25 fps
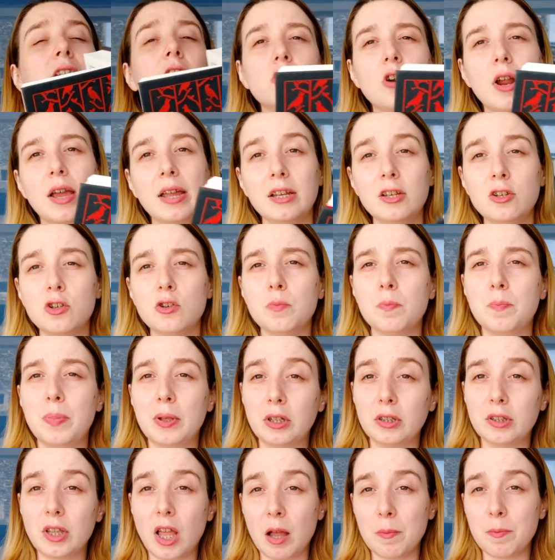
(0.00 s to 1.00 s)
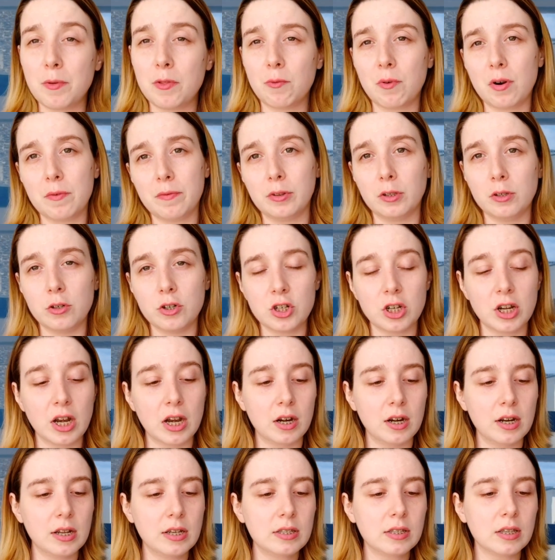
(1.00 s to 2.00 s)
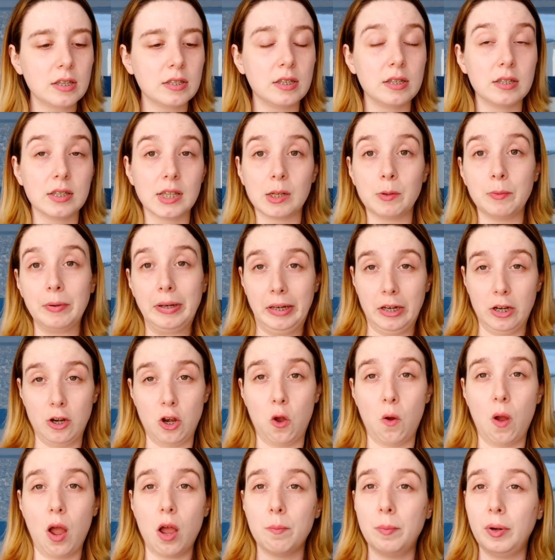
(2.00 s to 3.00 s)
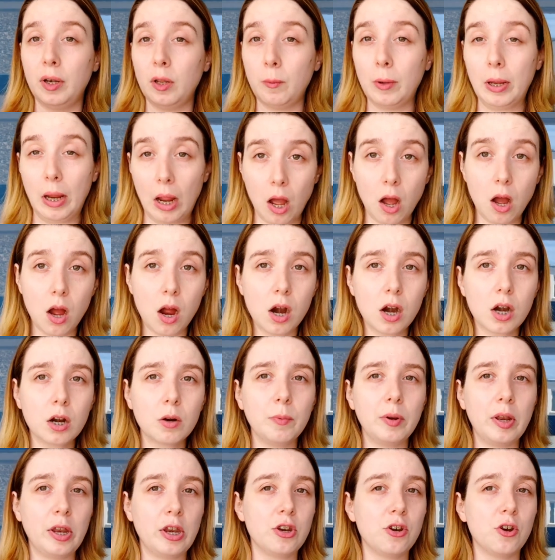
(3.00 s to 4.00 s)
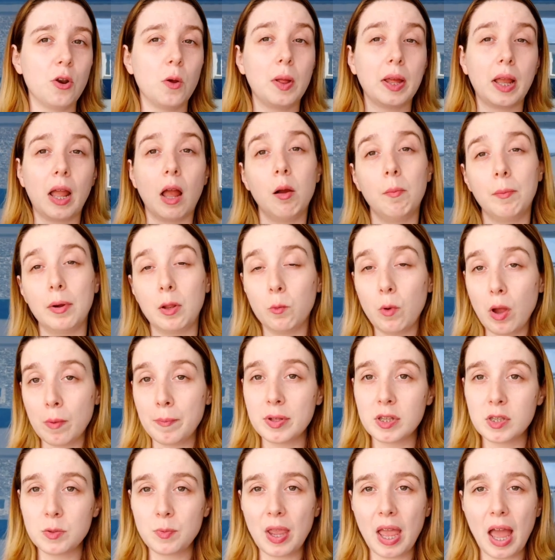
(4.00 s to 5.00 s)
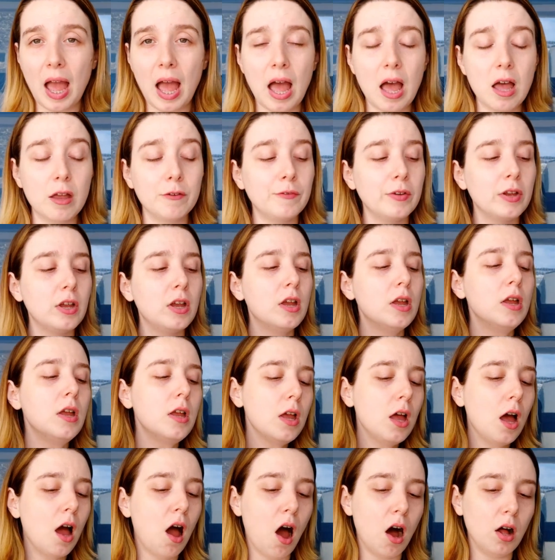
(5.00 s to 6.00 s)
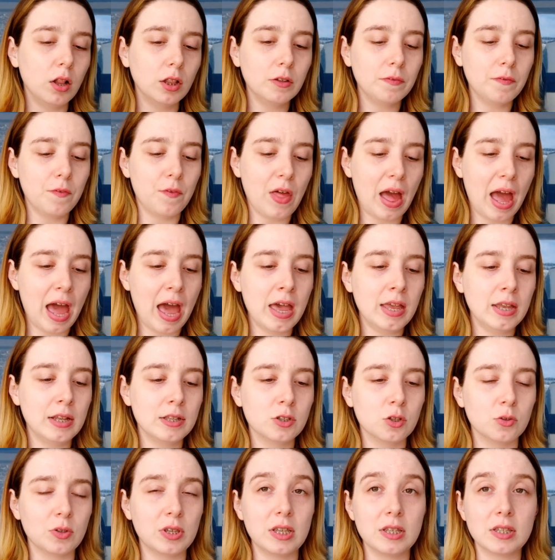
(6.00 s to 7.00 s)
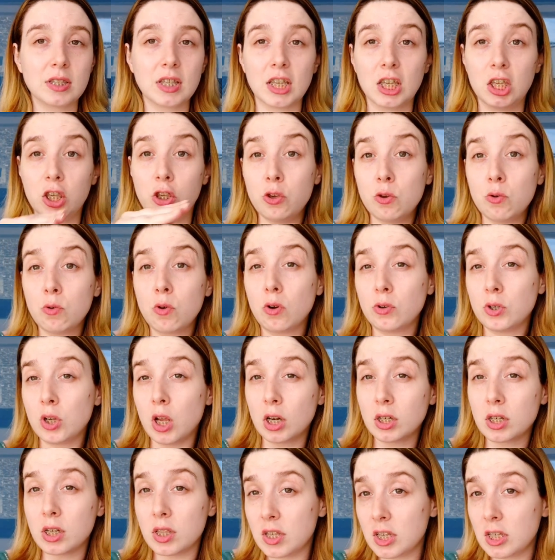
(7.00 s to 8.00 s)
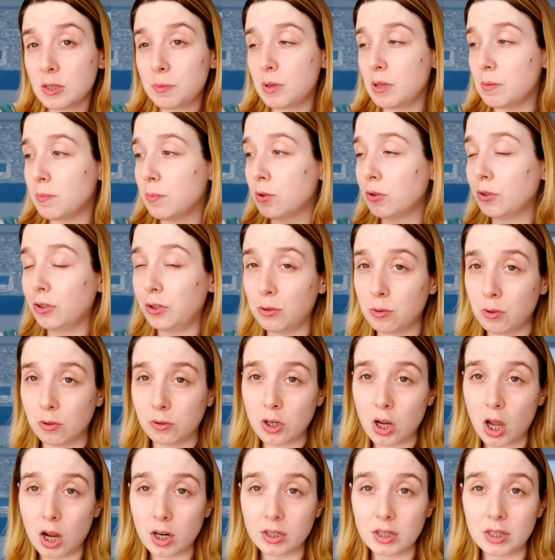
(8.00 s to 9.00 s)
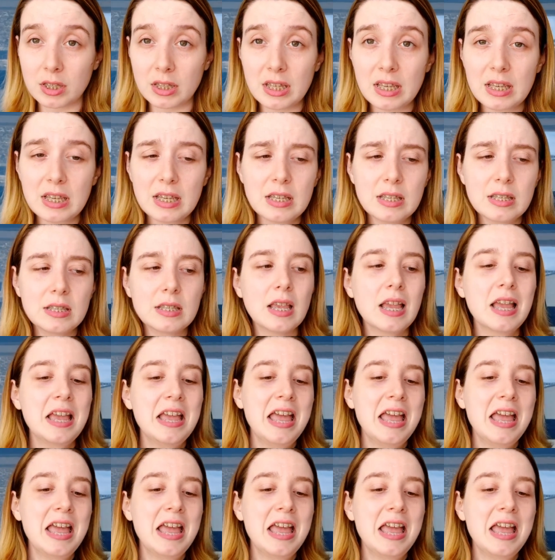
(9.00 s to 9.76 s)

of trying to build up the revolutionaries, because he's like, we need to know how many we are, we need to know like how many weapons we have, all of that. And so he's like, you go talk to these people, you go talk to these.